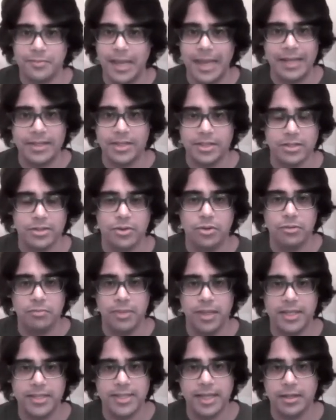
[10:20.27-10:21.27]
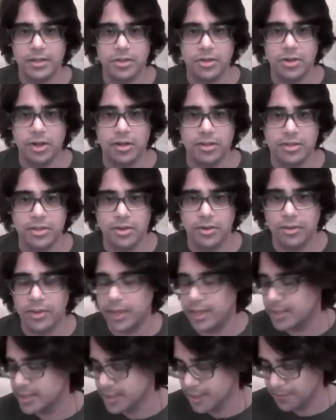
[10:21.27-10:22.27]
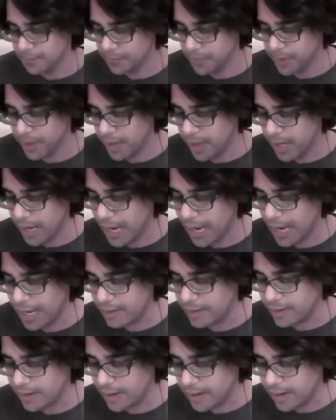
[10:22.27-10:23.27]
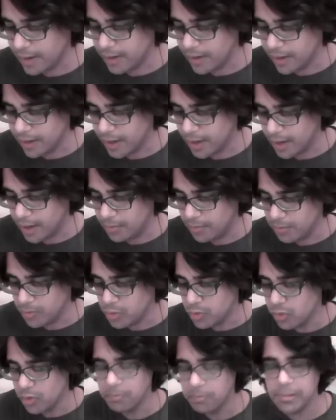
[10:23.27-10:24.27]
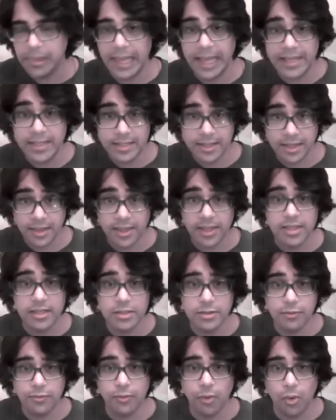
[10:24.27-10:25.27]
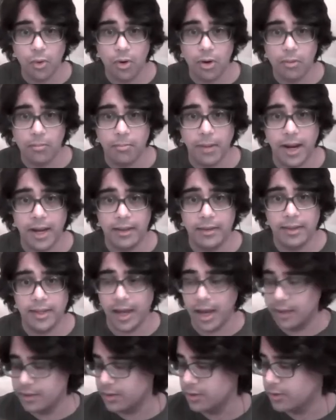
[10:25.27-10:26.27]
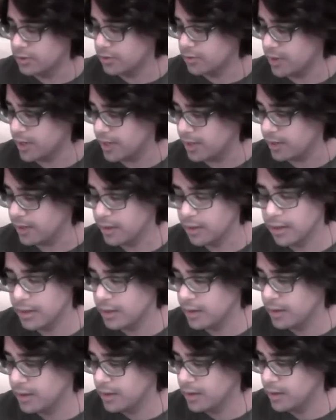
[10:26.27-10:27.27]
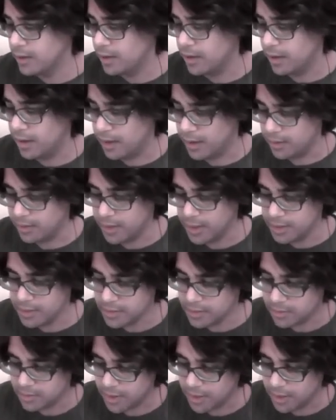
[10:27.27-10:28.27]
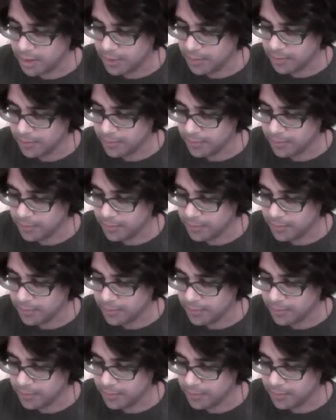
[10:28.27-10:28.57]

edges could be sent to non-zero things, and um, you replaced these four by the other three, uh, these three,